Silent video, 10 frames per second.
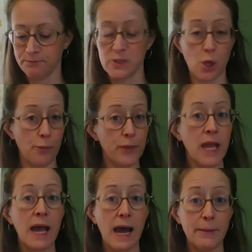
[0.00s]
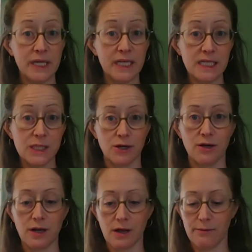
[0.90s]
So I'm going to get
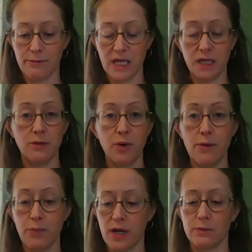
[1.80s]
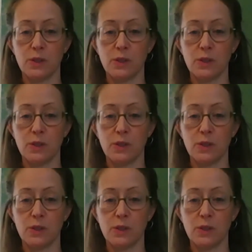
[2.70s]
started on making the pom-pom.